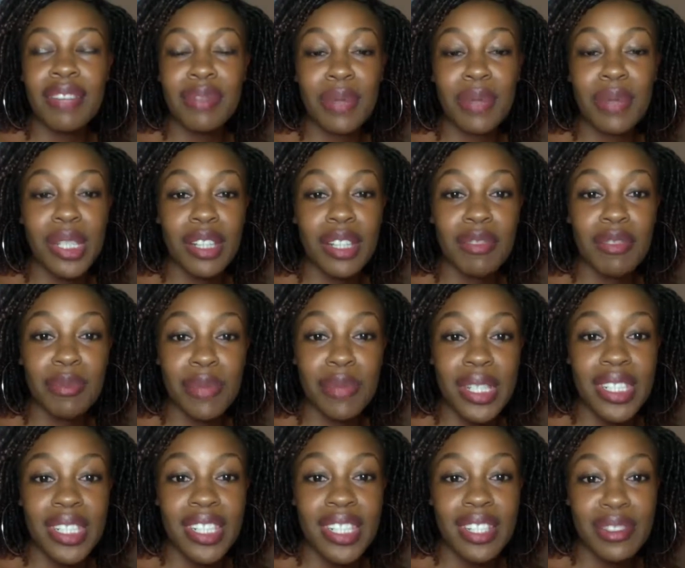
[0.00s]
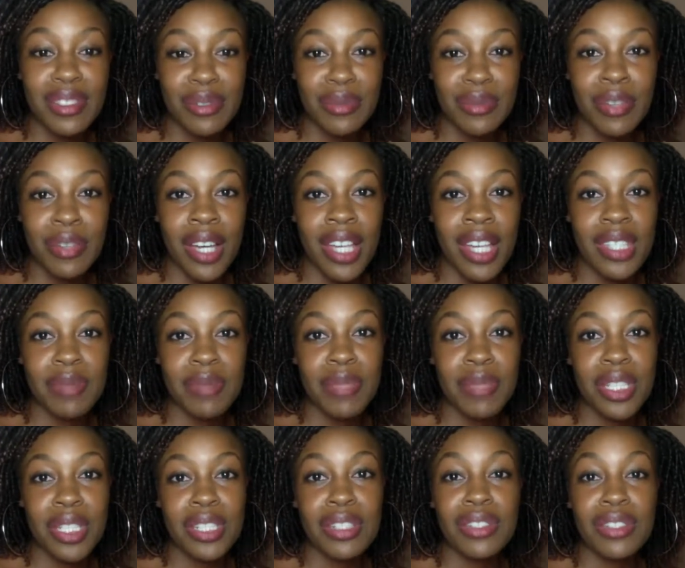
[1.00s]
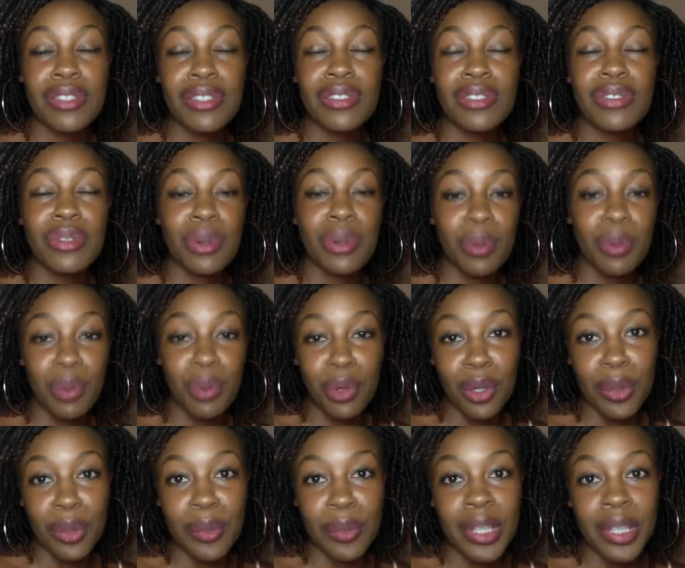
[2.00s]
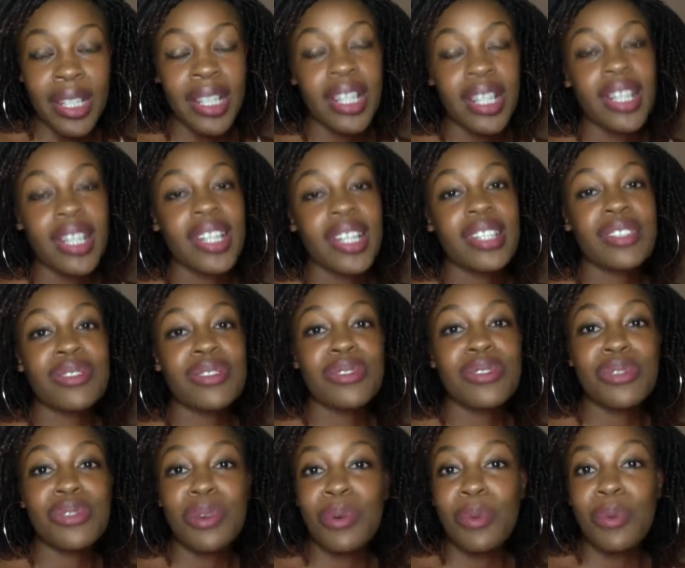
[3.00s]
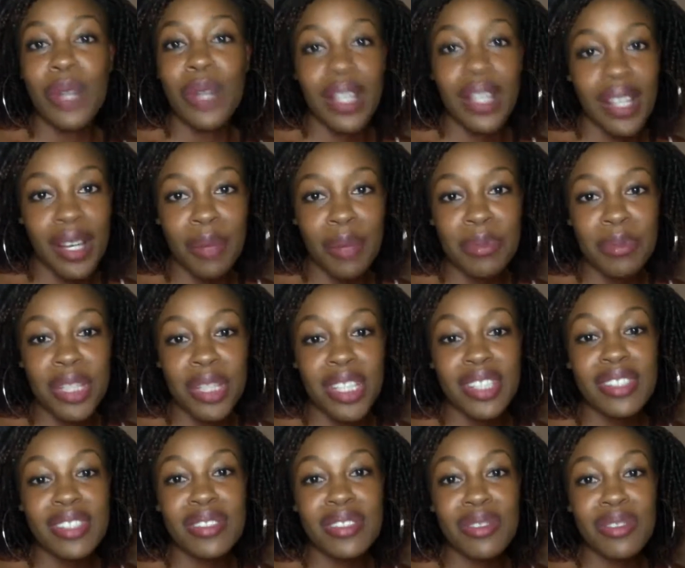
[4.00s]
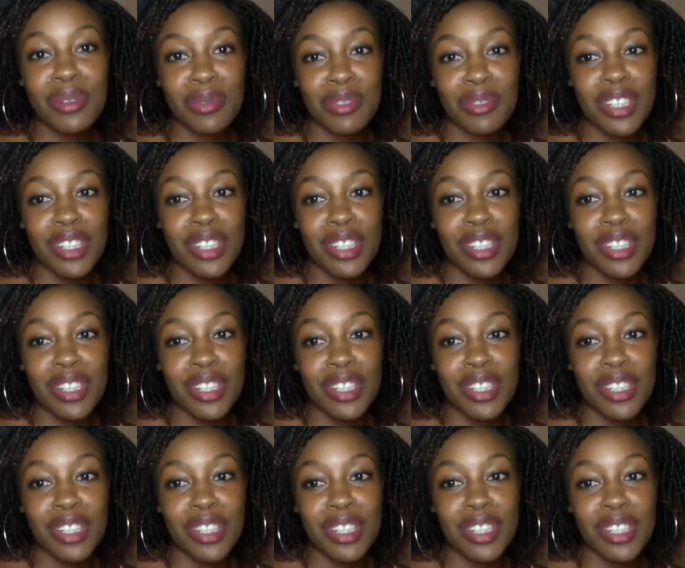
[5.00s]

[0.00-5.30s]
Everyone I've met here so far has been so warm, so welcoming, so